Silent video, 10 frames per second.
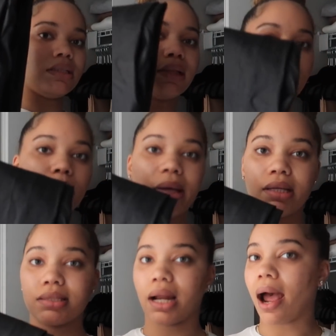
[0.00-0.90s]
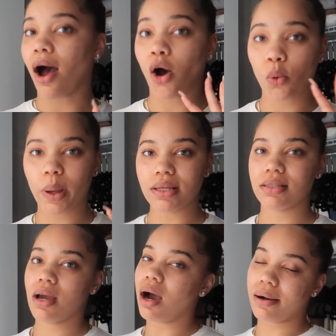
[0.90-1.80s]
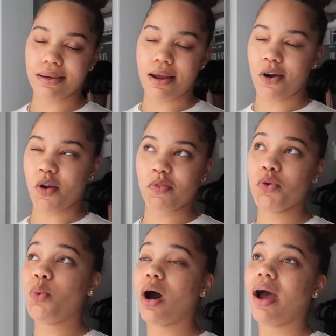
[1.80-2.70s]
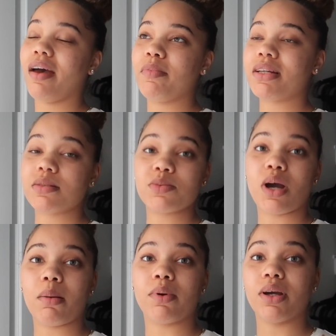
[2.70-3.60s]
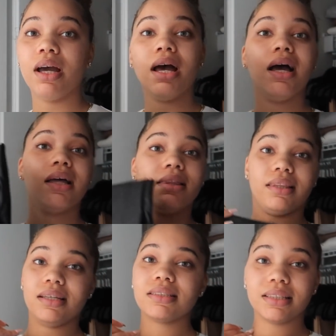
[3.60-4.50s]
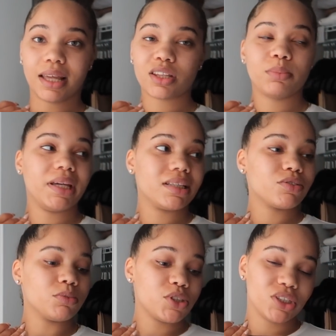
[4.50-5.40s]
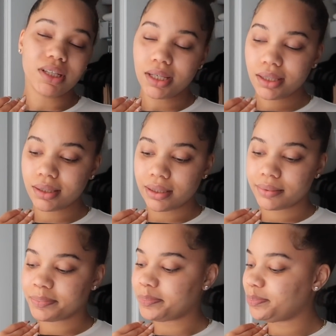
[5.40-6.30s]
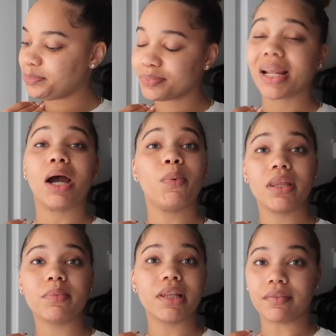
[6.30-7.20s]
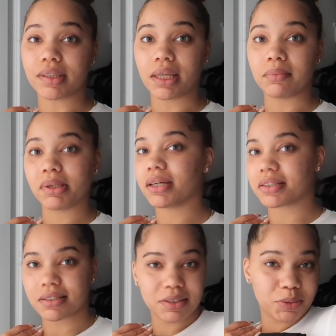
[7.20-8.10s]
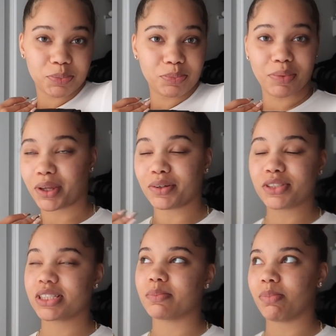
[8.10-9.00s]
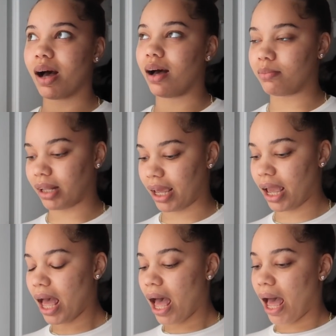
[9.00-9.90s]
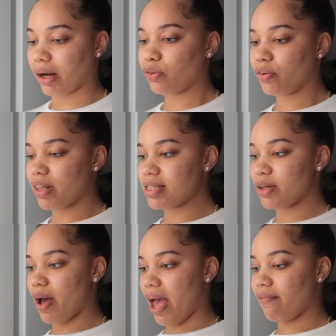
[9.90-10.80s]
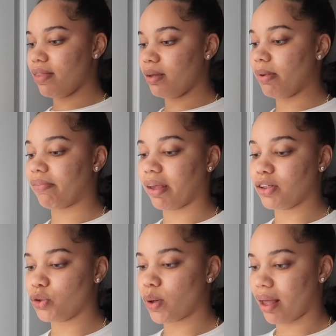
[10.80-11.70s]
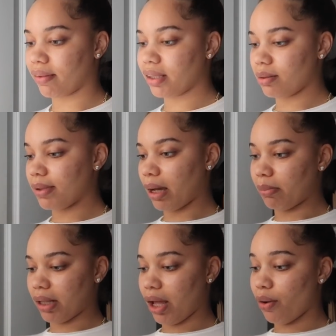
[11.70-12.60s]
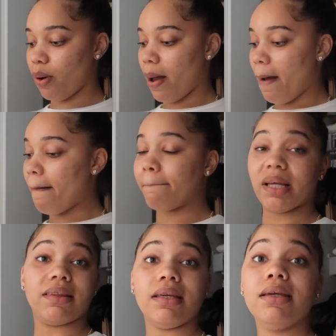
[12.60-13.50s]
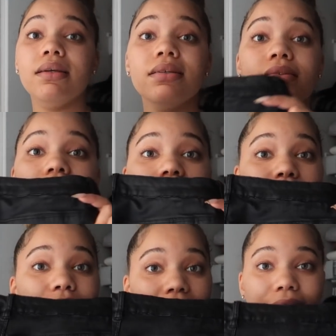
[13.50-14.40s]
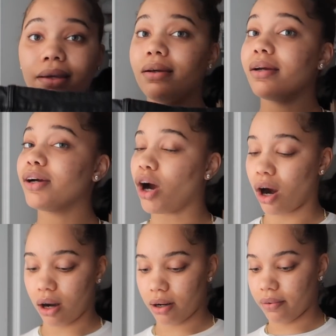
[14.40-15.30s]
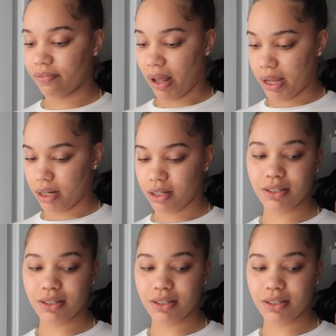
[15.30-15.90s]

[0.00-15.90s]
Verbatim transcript: These leather pants that I always, y'all already know. If you have been a subscriber, these leather pants from Shein, I wear them with everything because they're just bomb. Like, I don't know if they still have them. If they do, I'll link them down below. But these right here are fire.